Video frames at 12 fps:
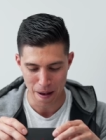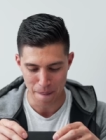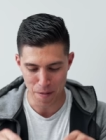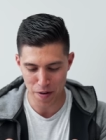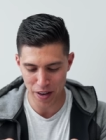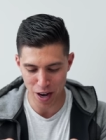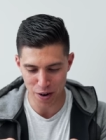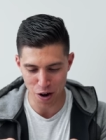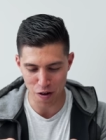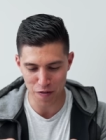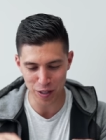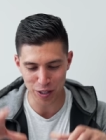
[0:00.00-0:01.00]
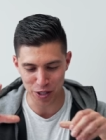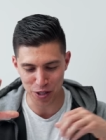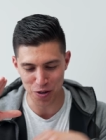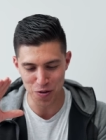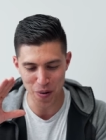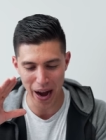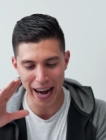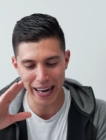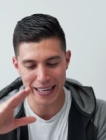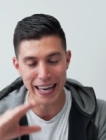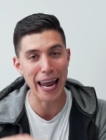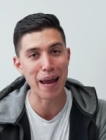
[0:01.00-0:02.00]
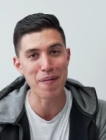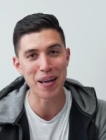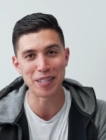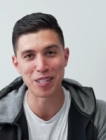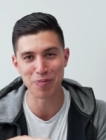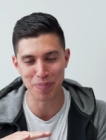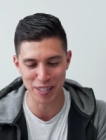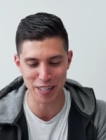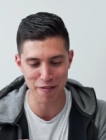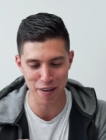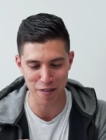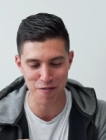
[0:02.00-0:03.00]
Moving on over to a gaming specific